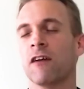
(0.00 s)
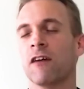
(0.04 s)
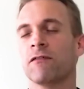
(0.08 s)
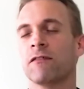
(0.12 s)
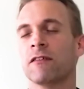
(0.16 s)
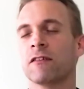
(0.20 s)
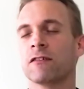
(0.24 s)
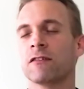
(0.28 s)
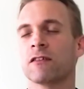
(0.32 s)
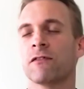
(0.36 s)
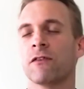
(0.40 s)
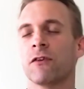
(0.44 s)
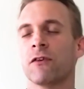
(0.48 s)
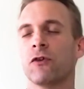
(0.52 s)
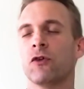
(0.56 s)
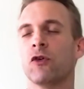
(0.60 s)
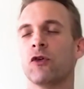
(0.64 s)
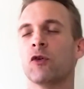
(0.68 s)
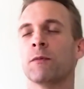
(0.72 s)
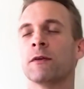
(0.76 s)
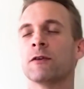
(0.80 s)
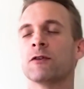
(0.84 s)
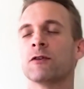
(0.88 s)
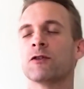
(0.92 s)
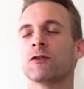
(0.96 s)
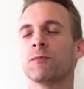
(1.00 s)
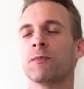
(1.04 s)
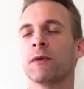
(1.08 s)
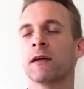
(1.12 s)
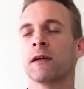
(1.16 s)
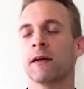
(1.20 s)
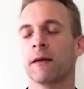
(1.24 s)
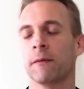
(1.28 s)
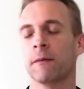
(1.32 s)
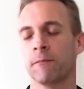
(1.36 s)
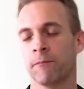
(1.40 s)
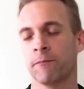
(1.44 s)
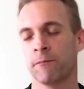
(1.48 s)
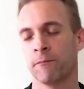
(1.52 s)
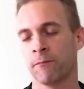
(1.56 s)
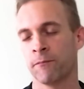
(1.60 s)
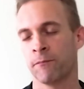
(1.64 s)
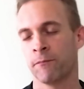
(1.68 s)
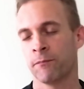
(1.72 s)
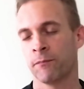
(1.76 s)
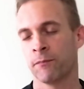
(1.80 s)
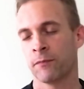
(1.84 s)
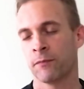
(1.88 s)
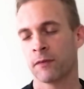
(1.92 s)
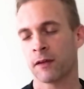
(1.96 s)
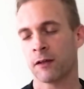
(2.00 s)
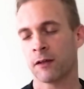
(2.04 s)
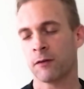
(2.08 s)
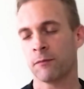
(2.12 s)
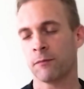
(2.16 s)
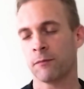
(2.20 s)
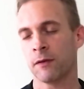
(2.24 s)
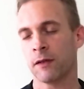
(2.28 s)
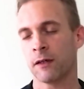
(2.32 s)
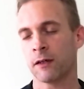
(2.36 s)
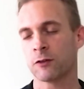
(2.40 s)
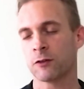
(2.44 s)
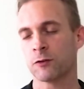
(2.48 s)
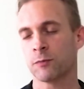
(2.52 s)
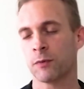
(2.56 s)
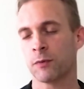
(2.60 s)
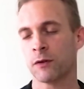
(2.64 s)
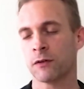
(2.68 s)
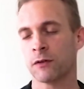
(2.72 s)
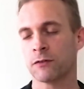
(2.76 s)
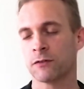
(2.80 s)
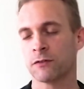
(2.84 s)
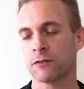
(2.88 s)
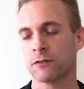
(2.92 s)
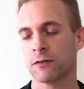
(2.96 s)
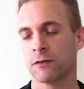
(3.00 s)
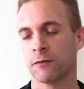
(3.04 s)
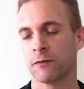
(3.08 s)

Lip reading: of the human spirit can be exposed.